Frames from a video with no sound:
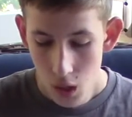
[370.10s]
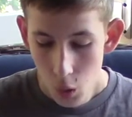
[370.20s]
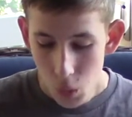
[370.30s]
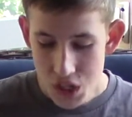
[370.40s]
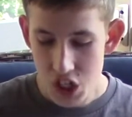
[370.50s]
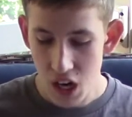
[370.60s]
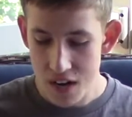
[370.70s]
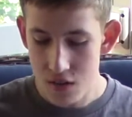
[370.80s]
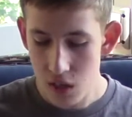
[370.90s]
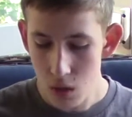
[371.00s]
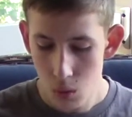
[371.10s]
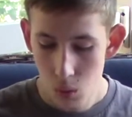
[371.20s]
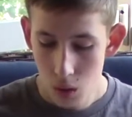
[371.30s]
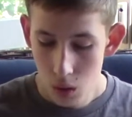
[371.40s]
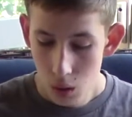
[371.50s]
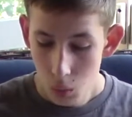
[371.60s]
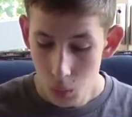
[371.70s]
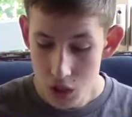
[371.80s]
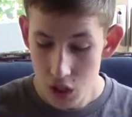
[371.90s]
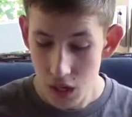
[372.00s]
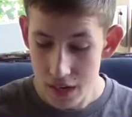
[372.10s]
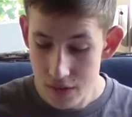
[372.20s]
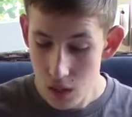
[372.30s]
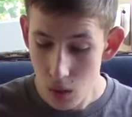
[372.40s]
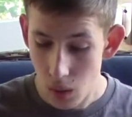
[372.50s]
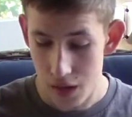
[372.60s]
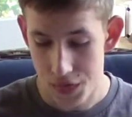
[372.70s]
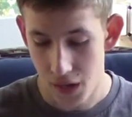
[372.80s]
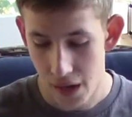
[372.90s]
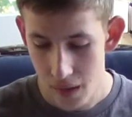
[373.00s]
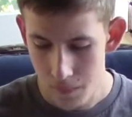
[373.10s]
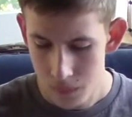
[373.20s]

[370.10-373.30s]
"What should I do? What should I do?" I thought.